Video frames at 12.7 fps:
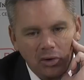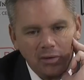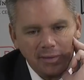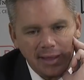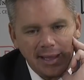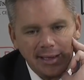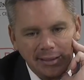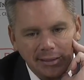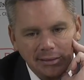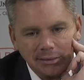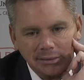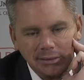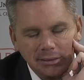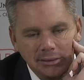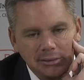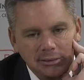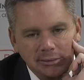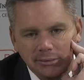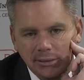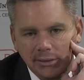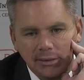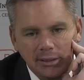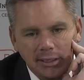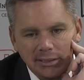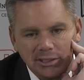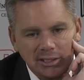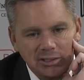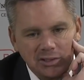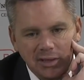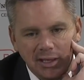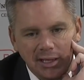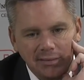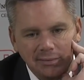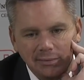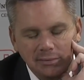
on that end, did I sense that?